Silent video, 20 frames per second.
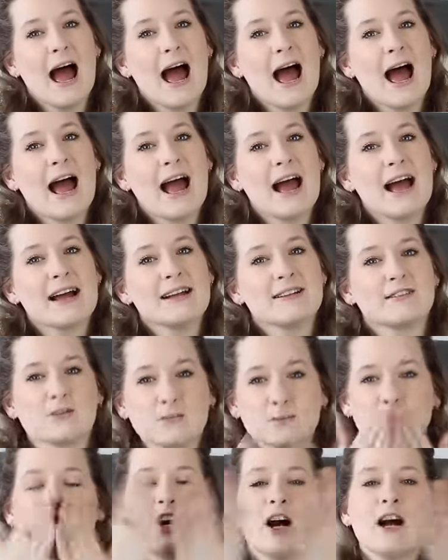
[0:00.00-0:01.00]
And
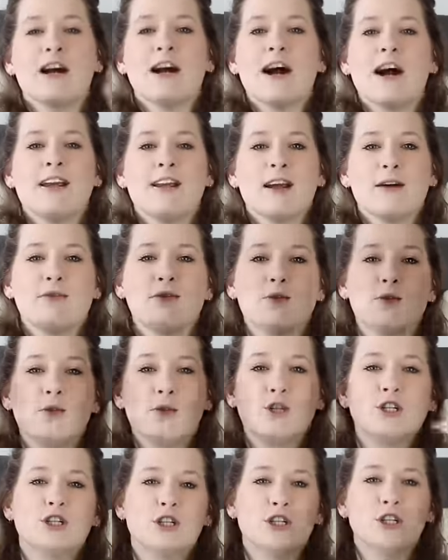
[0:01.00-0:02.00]
mwah, I love you
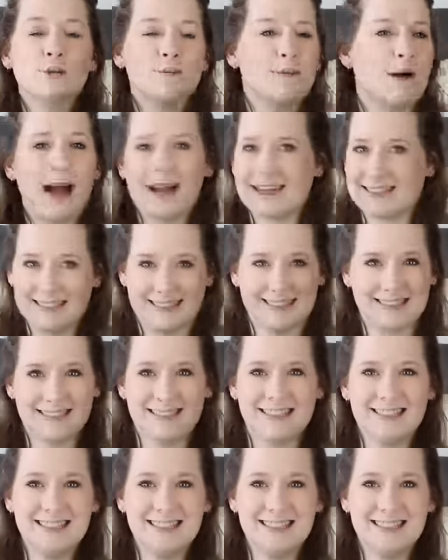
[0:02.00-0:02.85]
all. Goodbye.